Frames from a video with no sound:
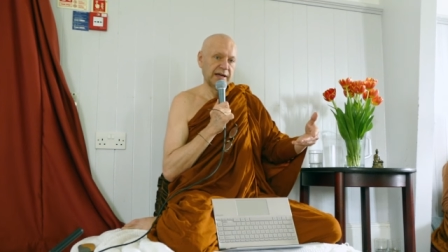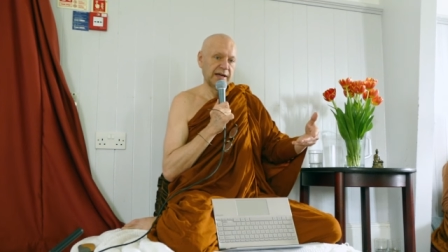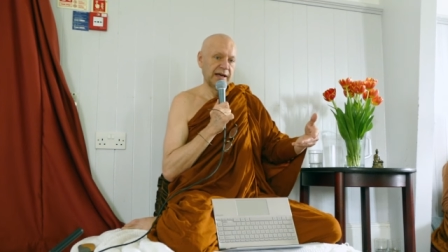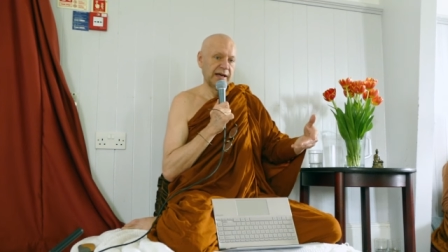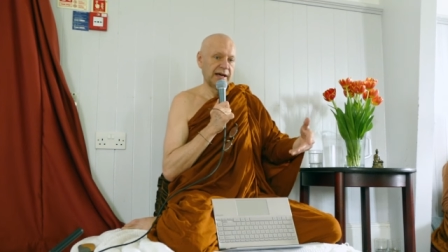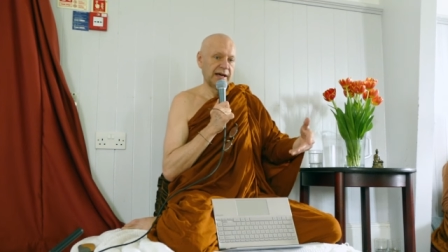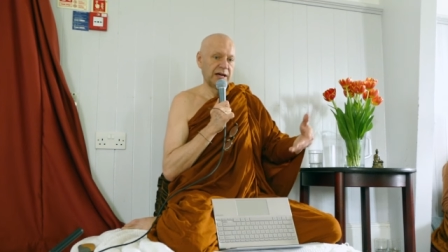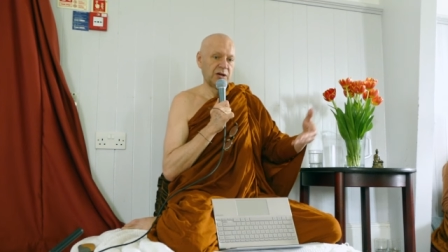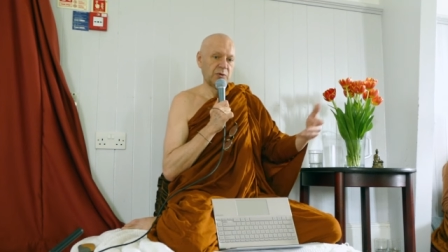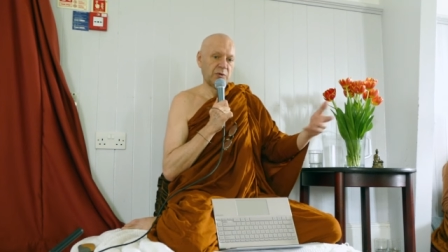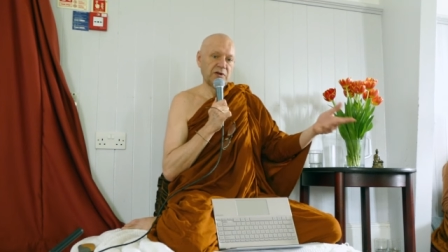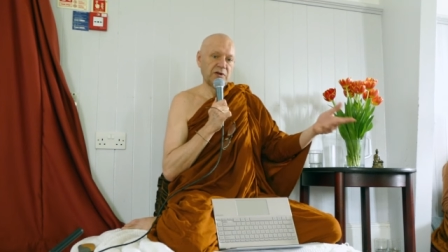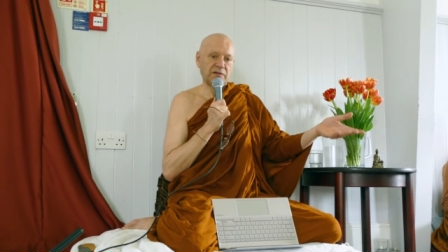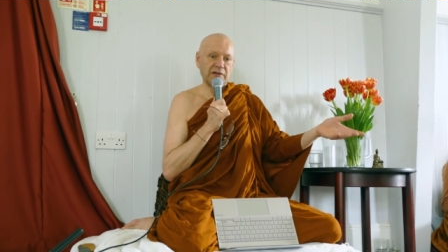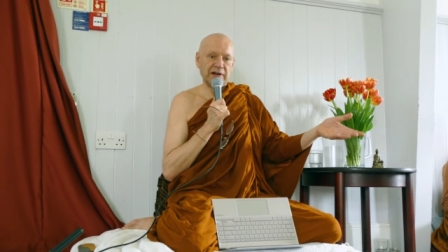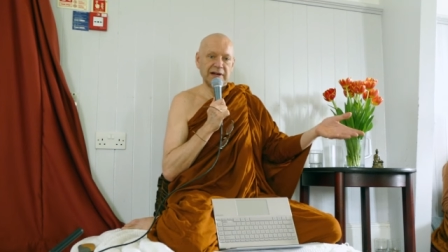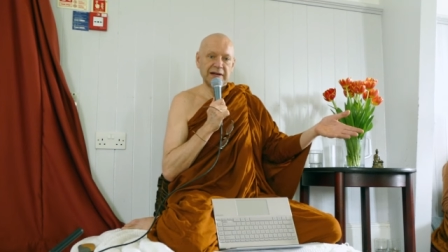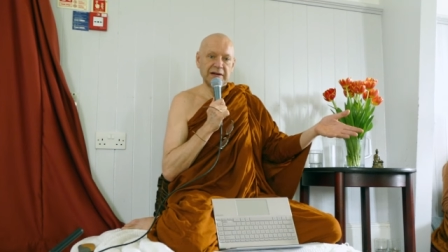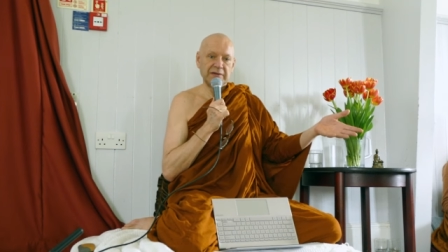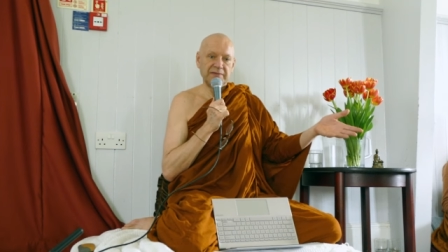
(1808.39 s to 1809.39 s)
Uh, and one of
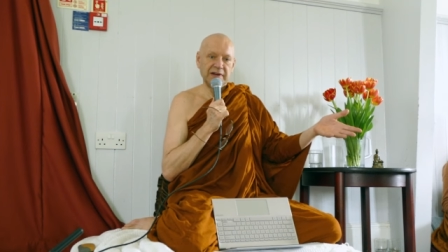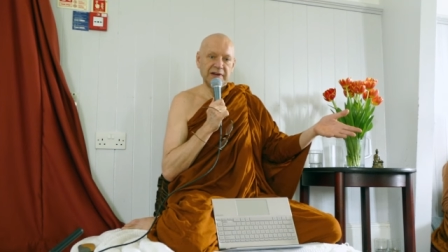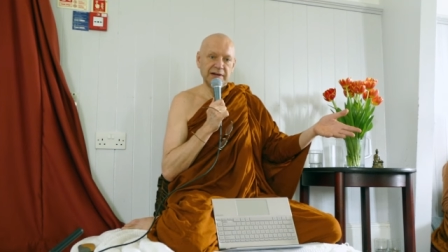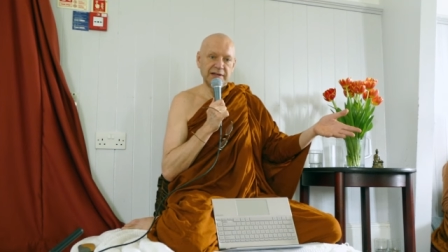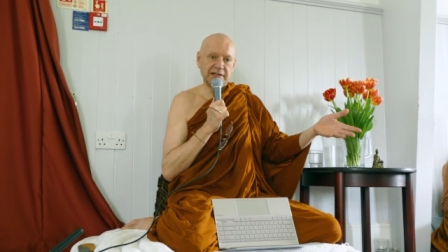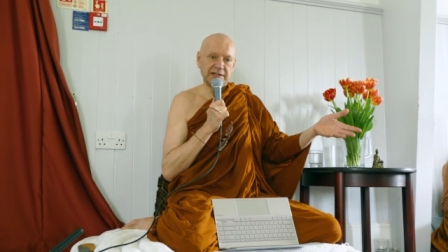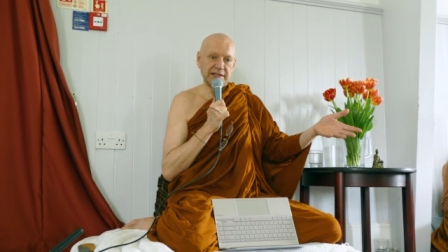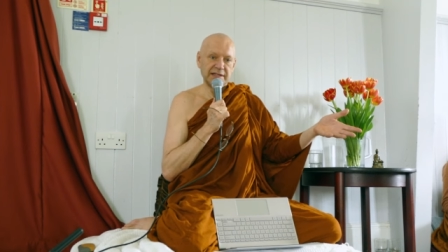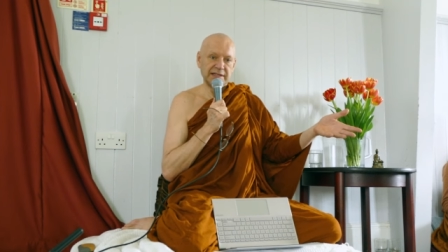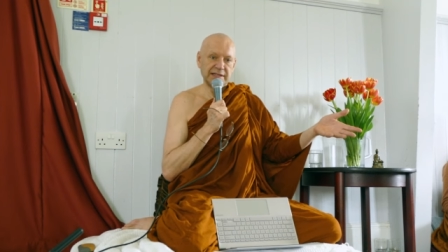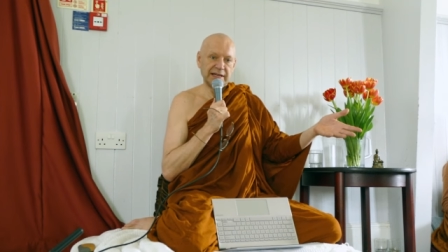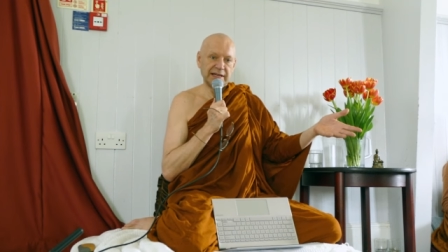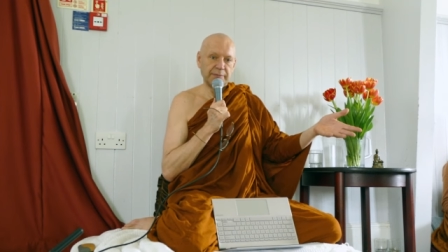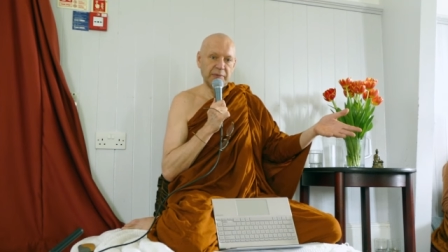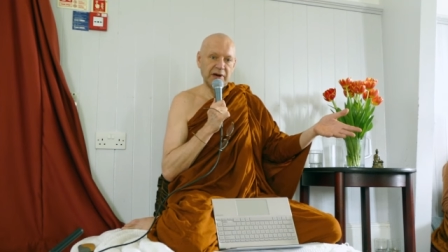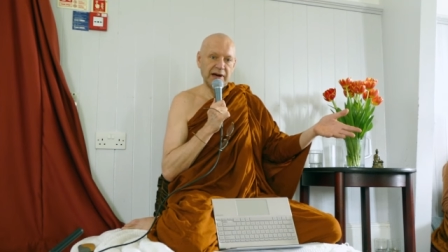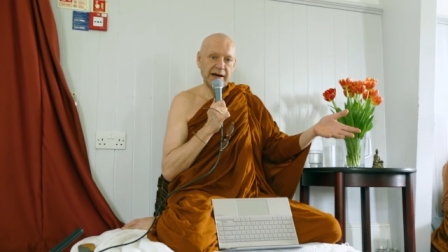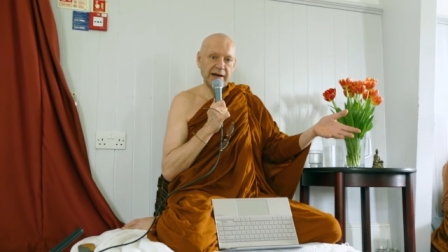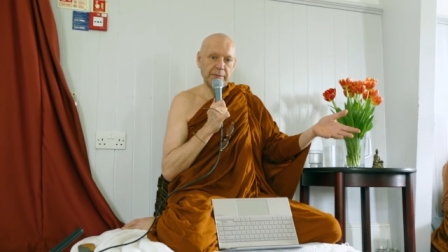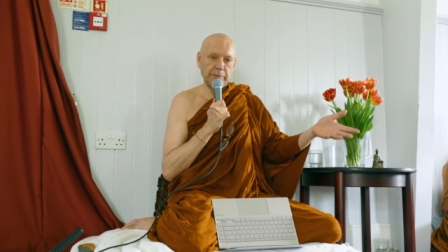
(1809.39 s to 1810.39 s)
the little villages
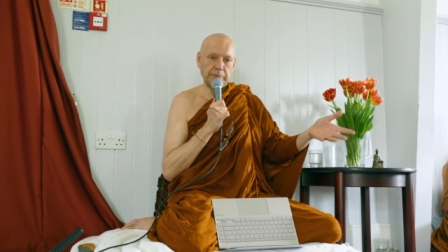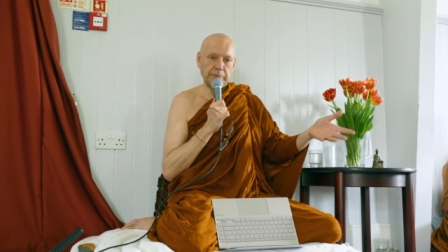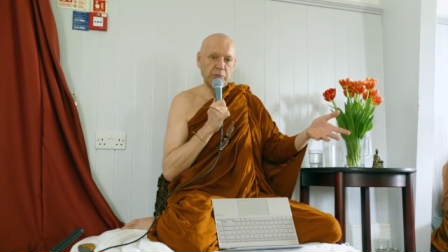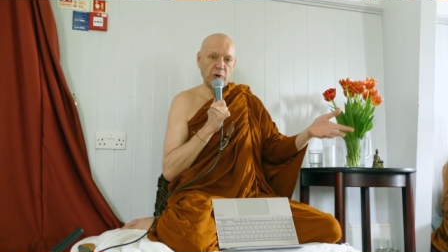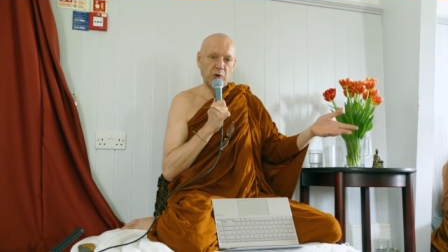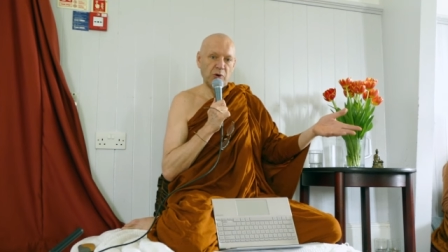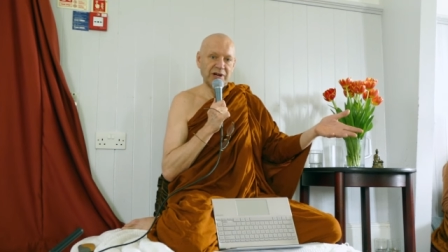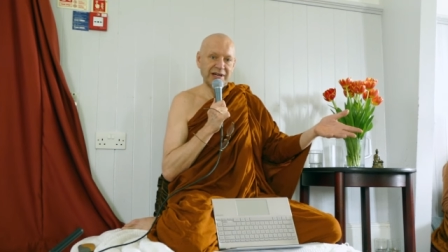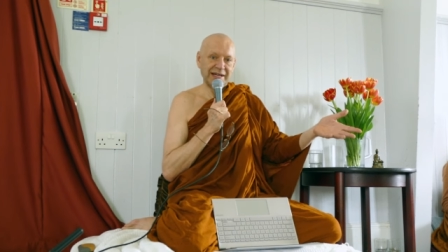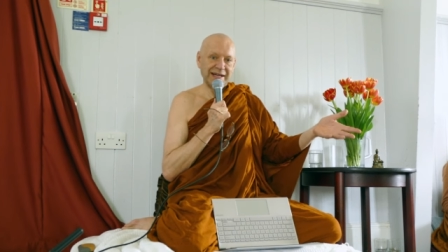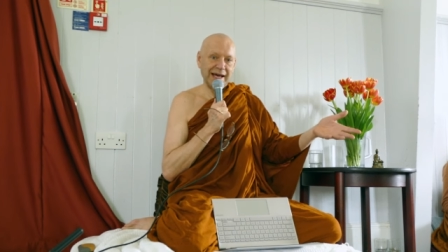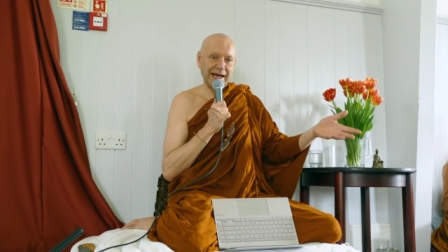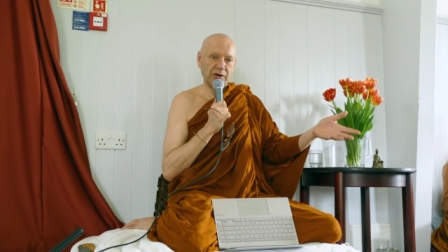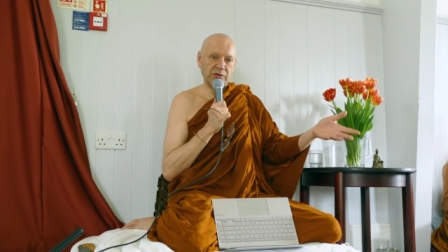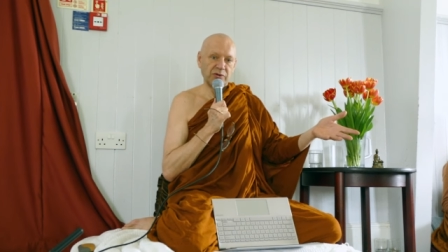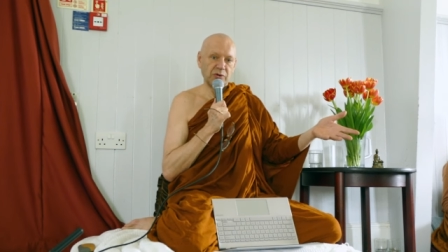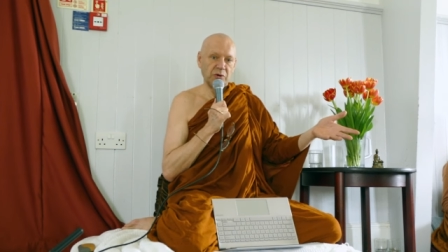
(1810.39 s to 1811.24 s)
nearby burnt down.